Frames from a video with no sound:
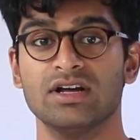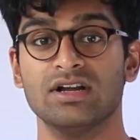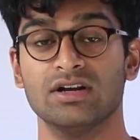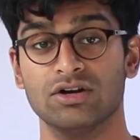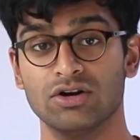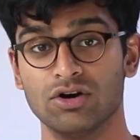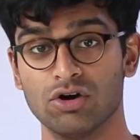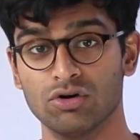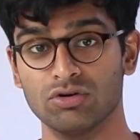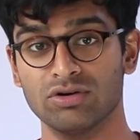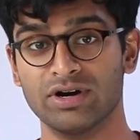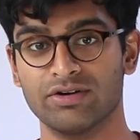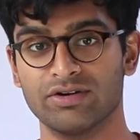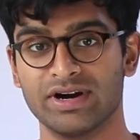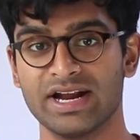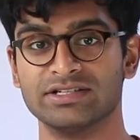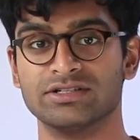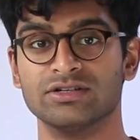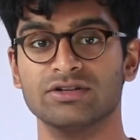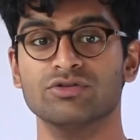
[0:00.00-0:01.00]

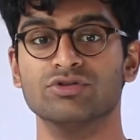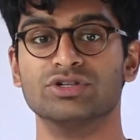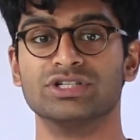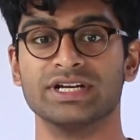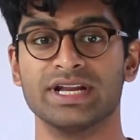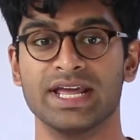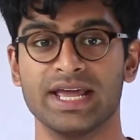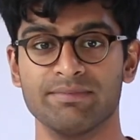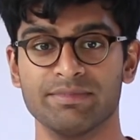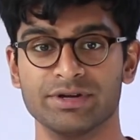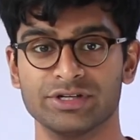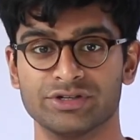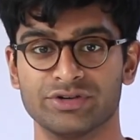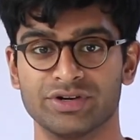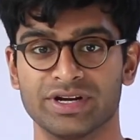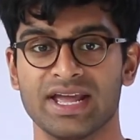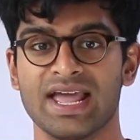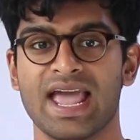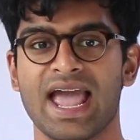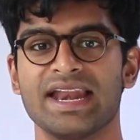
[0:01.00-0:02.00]
low-resolution
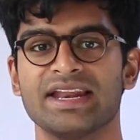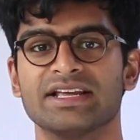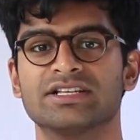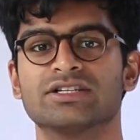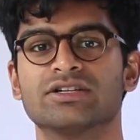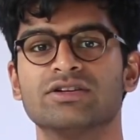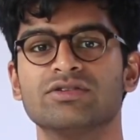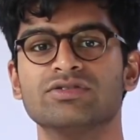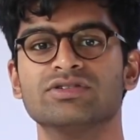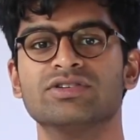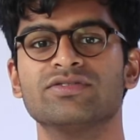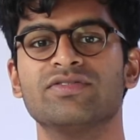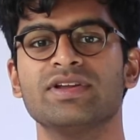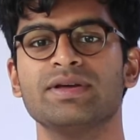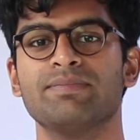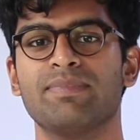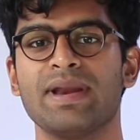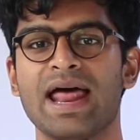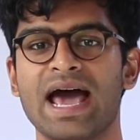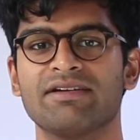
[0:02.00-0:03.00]
imagery, and exclusively
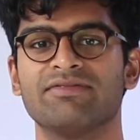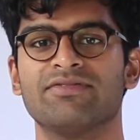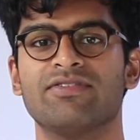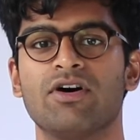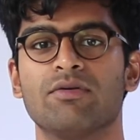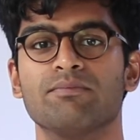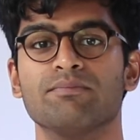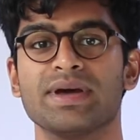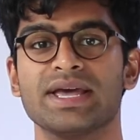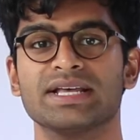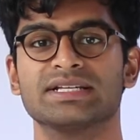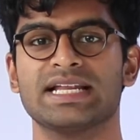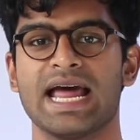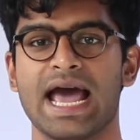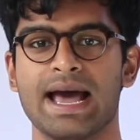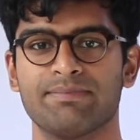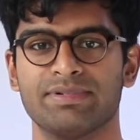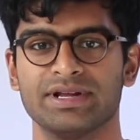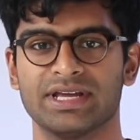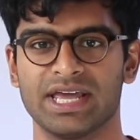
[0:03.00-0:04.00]
platform-based
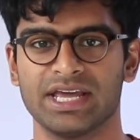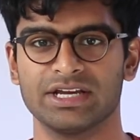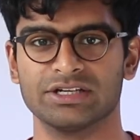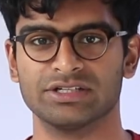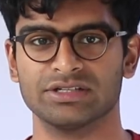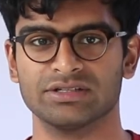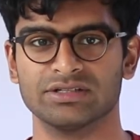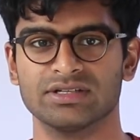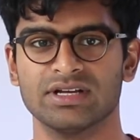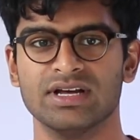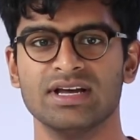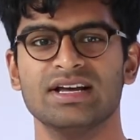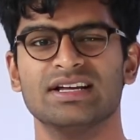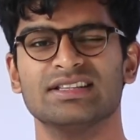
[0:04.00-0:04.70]
applications.